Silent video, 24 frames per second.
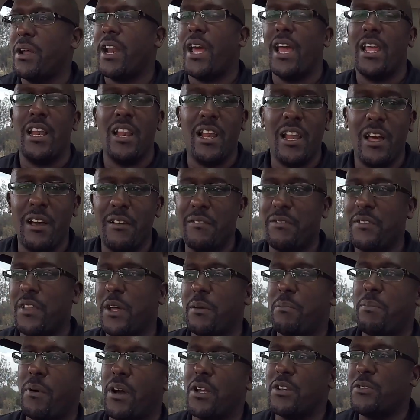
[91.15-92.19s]
But I
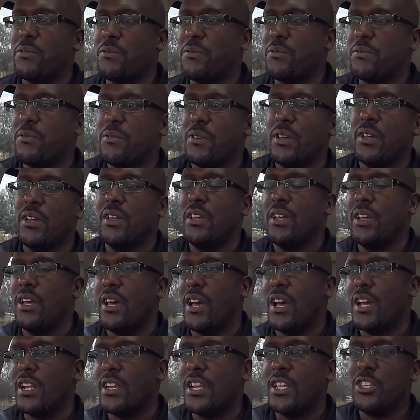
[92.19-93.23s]
love that part of
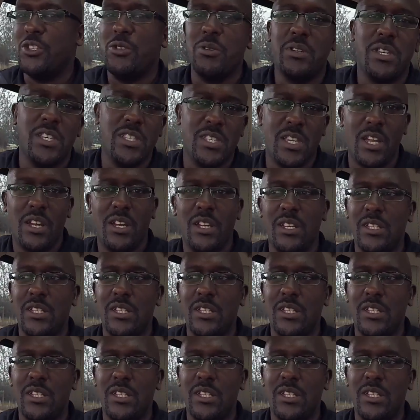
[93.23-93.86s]
Nanyuki's